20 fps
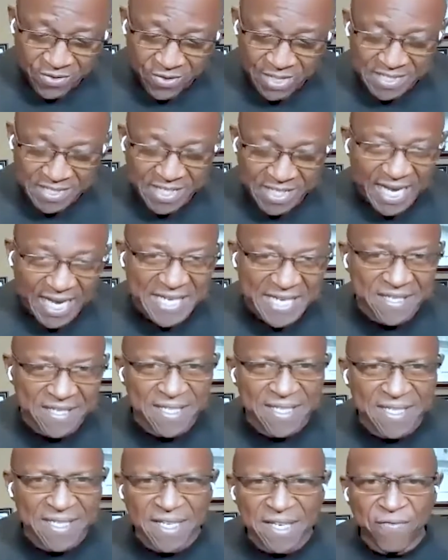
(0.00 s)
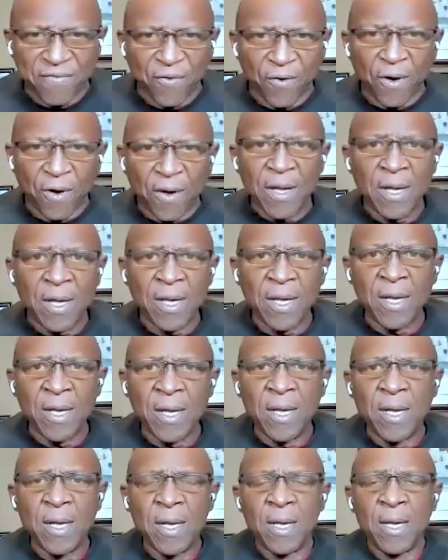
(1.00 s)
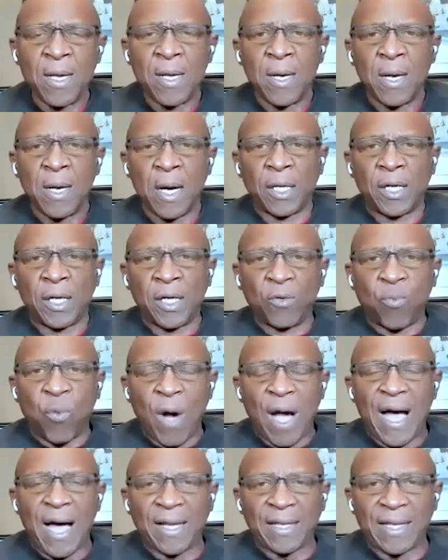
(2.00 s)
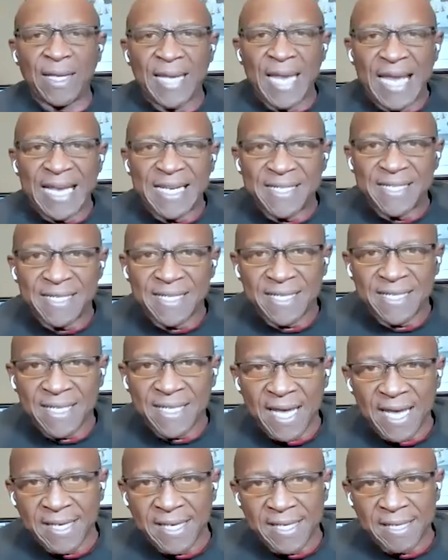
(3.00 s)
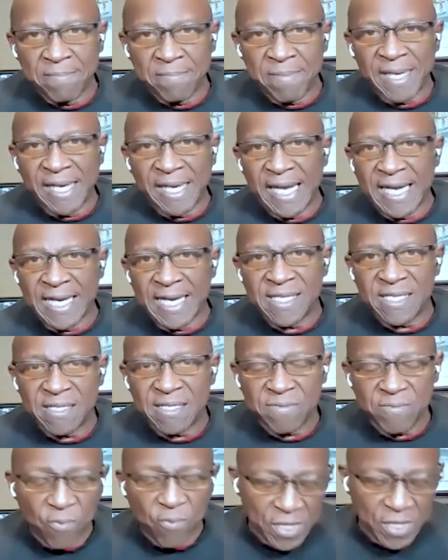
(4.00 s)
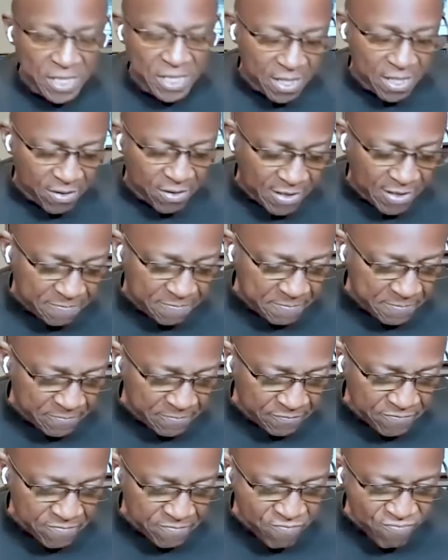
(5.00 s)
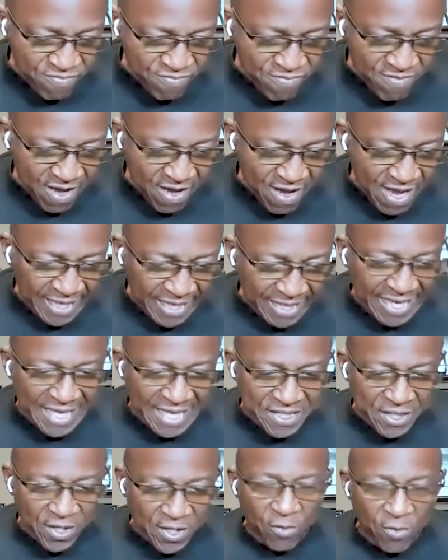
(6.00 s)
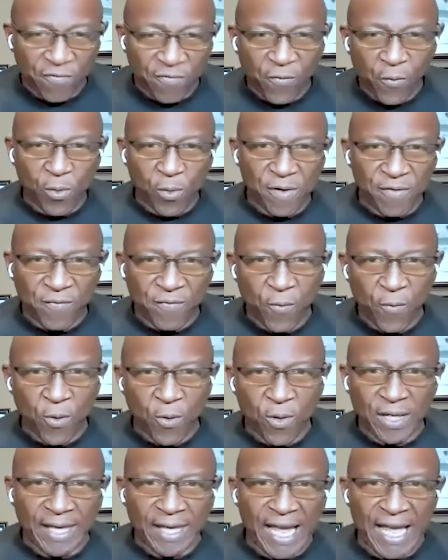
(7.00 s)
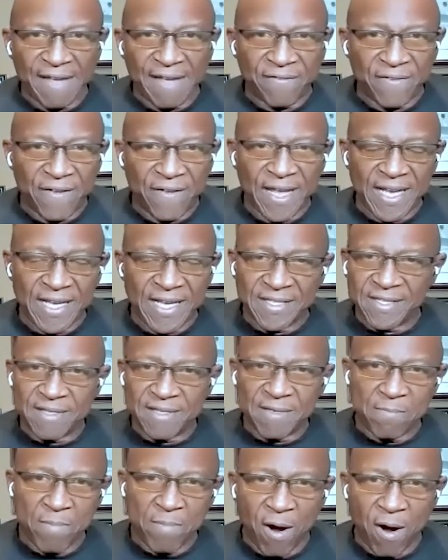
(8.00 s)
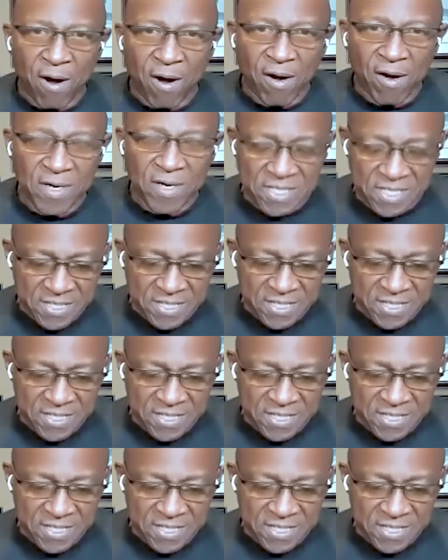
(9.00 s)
I did the ACC for a good while in the Big East one year, and I got to go to 44, the cafes, the bars.